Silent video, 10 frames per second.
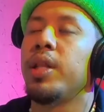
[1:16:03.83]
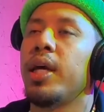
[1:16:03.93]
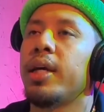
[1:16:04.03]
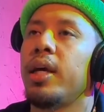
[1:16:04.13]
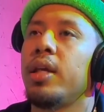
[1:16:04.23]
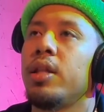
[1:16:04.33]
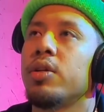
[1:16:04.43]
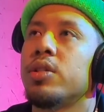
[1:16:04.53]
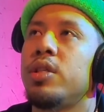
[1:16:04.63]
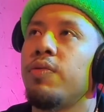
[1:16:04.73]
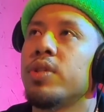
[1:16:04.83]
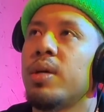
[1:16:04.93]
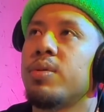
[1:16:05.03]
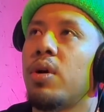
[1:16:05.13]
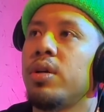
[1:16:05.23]
But like, there's different
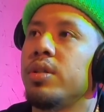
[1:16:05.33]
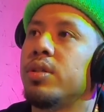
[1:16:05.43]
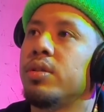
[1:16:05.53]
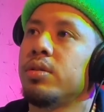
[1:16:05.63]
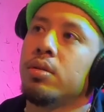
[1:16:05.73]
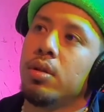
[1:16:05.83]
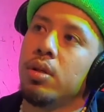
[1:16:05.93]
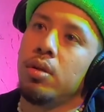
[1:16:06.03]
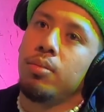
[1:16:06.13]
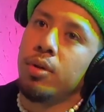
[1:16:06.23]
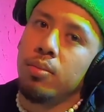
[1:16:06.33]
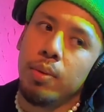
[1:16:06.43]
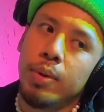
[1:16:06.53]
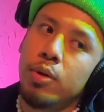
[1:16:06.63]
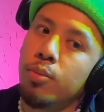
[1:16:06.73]
types of artists.
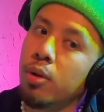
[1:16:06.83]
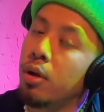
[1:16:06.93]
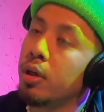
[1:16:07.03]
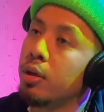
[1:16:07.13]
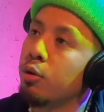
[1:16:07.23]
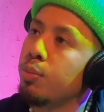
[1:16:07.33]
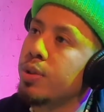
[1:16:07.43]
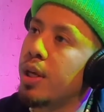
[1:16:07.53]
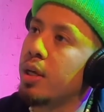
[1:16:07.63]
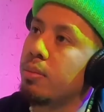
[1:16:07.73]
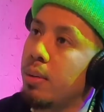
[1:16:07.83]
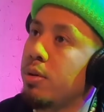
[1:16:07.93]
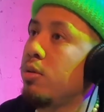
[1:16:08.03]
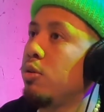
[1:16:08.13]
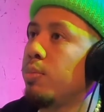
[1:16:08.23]
Maybe you belong in a group setting. Maybe
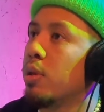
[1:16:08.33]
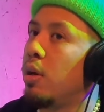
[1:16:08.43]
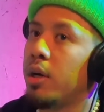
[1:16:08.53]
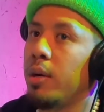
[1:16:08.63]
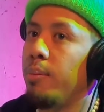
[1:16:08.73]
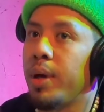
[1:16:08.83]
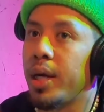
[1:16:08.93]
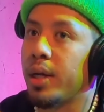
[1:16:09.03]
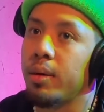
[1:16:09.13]
you do belong in a band.